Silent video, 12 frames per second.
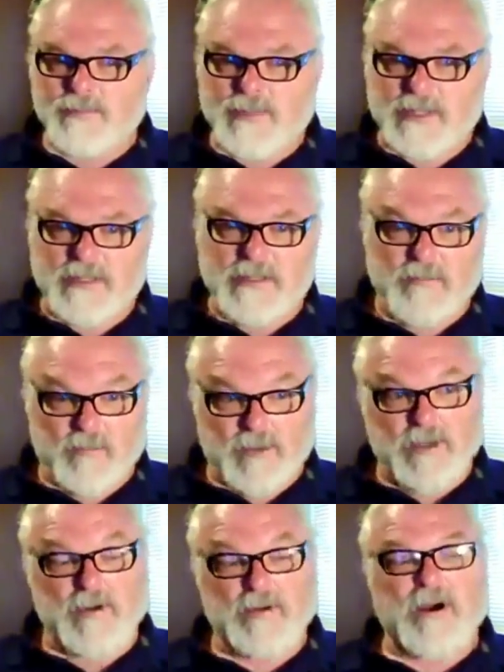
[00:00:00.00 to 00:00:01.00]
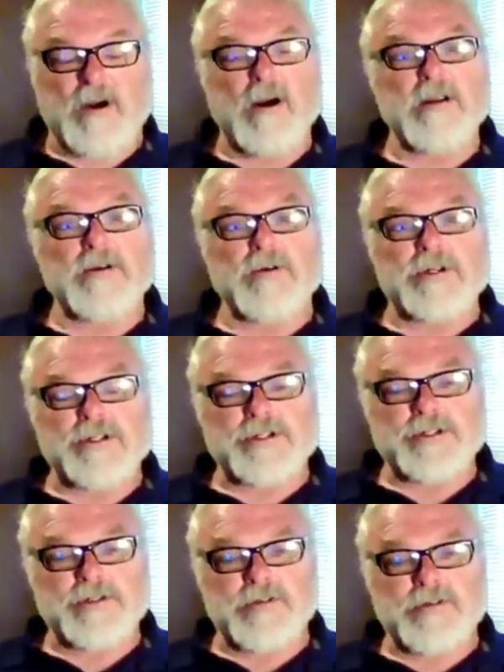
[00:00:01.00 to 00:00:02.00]
to Harding
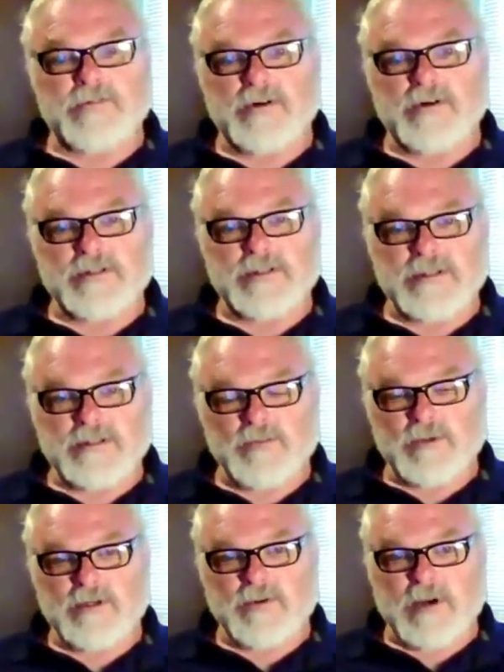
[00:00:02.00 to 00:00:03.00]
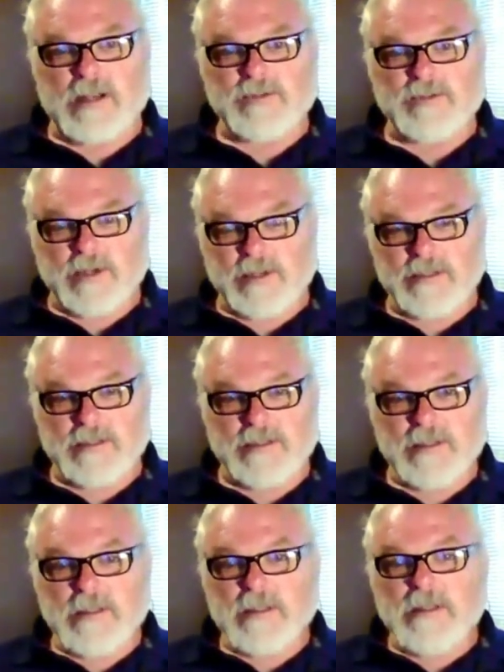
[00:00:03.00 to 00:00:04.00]
Christian University, where he graduated,
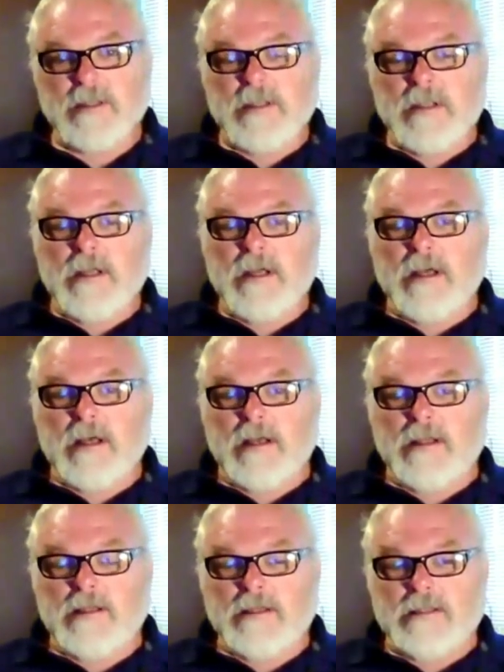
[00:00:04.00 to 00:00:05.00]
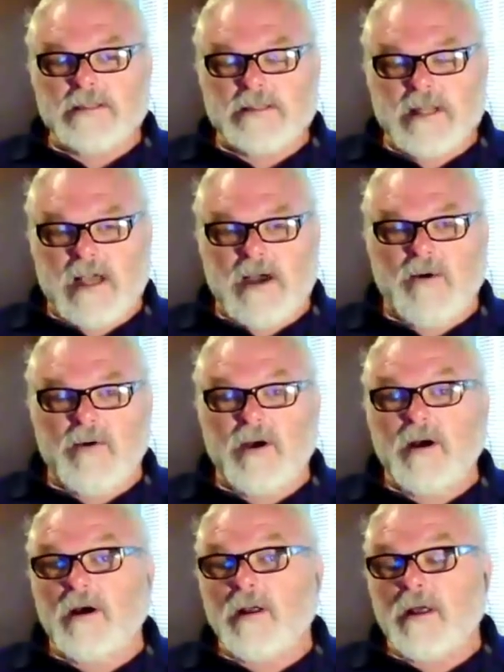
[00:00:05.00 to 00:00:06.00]
and he is now
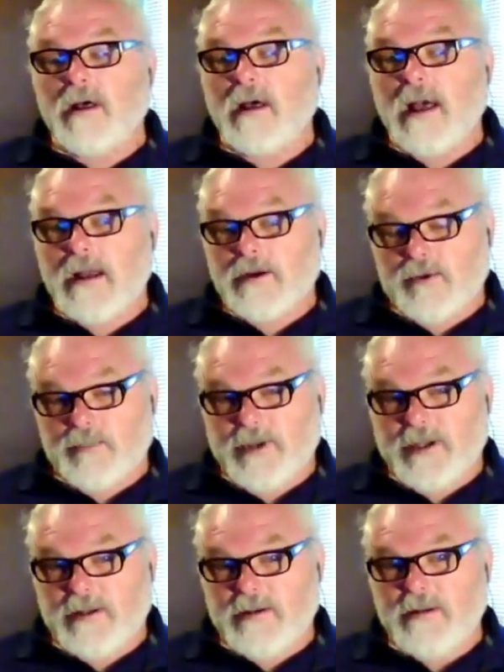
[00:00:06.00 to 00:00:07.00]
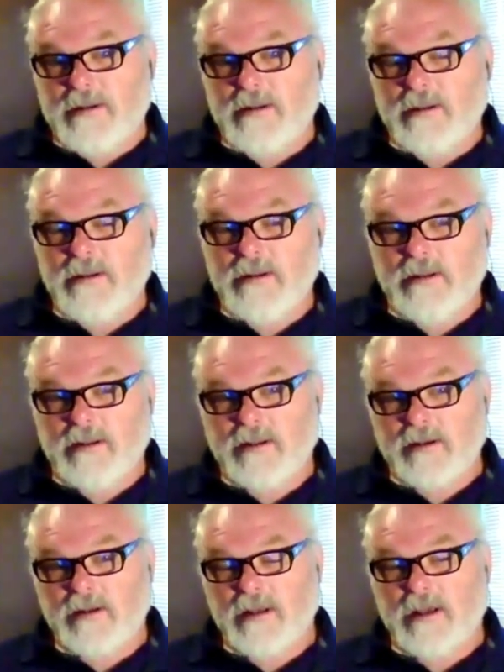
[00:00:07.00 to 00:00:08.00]
an anchorman
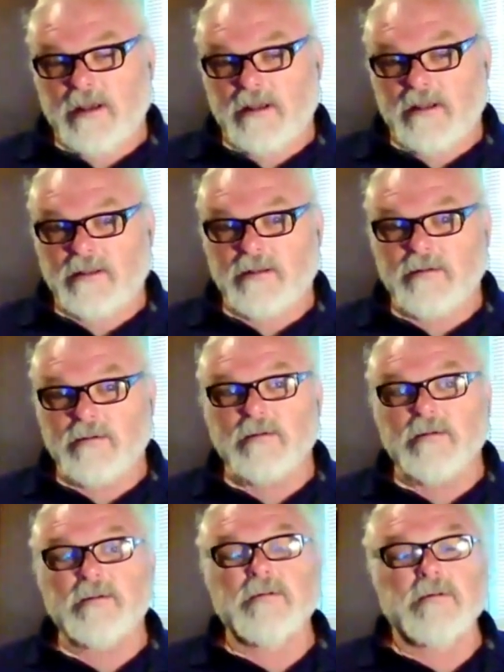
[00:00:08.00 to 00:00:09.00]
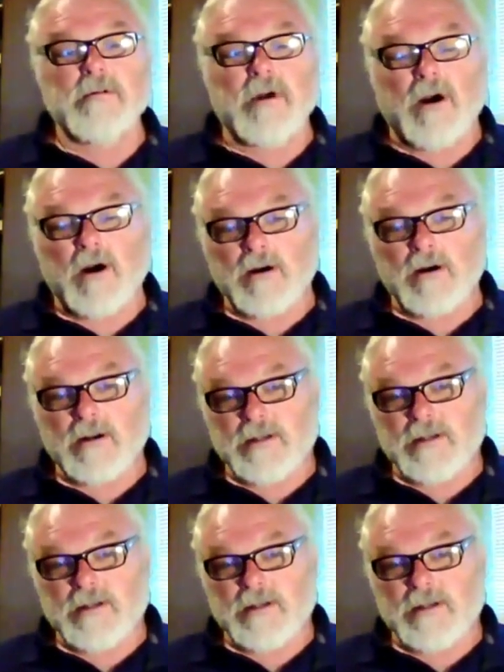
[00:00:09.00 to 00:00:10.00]
in a
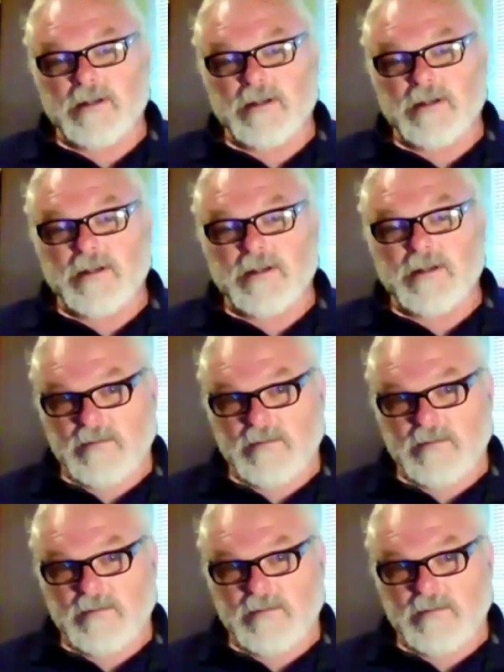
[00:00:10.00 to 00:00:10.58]
Arkansas